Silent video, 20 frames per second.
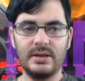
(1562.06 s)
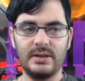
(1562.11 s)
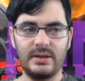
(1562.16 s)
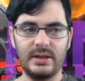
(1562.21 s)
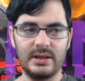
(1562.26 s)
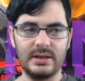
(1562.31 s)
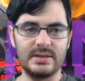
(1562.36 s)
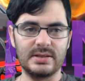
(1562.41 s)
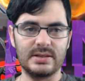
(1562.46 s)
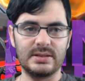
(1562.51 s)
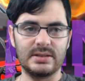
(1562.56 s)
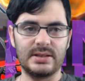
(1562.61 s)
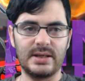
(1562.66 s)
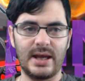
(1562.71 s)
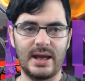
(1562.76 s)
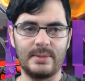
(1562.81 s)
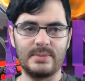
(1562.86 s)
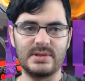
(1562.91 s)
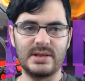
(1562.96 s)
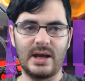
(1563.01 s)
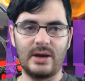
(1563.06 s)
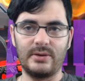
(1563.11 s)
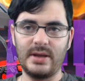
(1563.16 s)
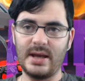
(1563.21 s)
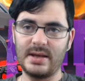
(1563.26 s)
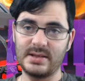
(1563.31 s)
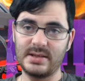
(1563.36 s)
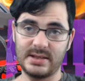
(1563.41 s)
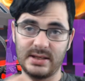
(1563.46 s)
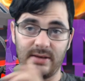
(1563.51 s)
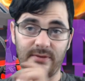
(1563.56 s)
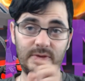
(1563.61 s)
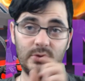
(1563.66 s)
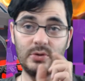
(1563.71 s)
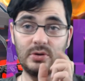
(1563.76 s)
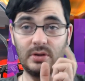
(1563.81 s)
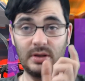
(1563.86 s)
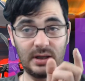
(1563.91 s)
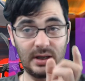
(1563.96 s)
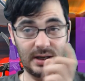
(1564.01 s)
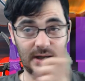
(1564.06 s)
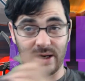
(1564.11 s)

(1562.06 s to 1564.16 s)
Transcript: things and tabs. Now, yes, if you click